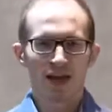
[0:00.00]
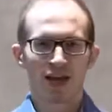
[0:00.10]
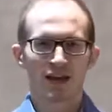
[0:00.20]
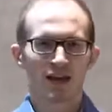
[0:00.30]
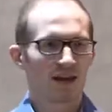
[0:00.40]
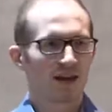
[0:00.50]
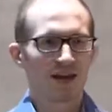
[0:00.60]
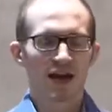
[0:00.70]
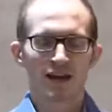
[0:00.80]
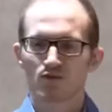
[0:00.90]
And it
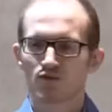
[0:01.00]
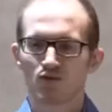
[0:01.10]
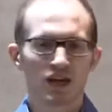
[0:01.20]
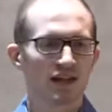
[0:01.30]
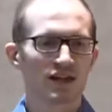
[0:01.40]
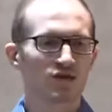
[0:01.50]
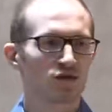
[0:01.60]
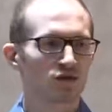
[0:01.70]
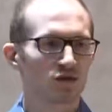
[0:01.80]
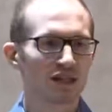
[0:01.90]
had a really nice
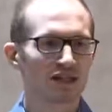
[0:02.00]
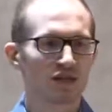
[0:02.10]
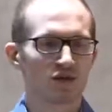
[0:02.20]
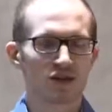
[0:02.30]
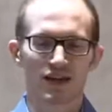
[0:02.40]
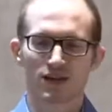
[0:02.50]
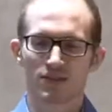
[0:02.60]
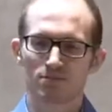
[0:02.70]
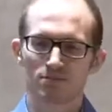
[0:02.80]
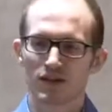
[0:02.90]
vulnerability or like
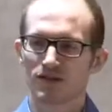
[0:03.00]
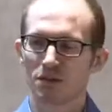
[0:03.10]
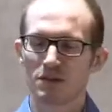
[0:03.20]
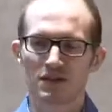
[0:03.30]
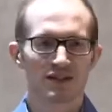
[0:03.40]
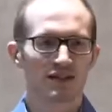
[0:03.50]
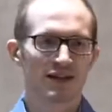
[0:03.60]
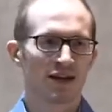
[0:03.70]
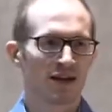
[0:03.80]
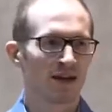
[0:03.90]
a kind of a
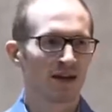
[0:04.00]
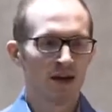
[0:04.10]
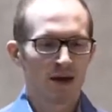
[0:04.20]
misdesign